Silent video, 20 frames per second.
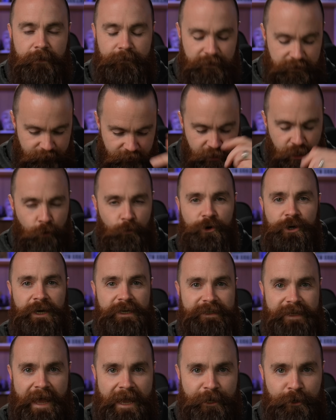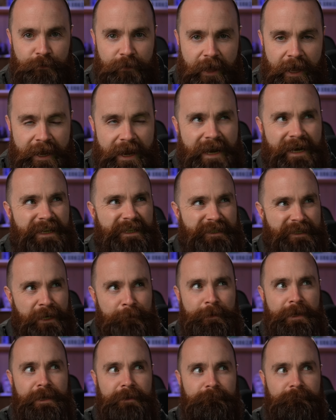In this video, we're gonna tackle that, and it's gonna
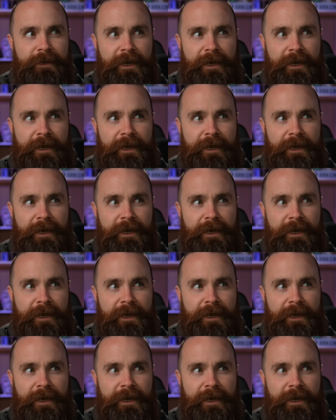be